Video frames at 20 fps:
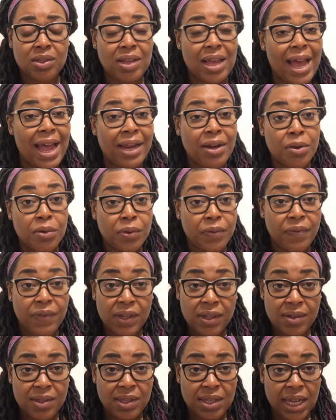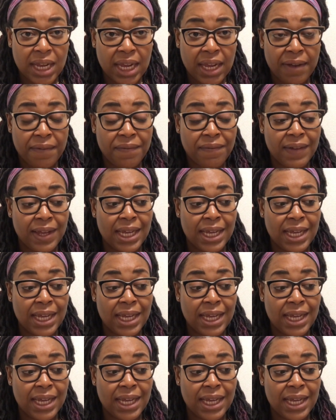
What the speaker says: I don't feel safe.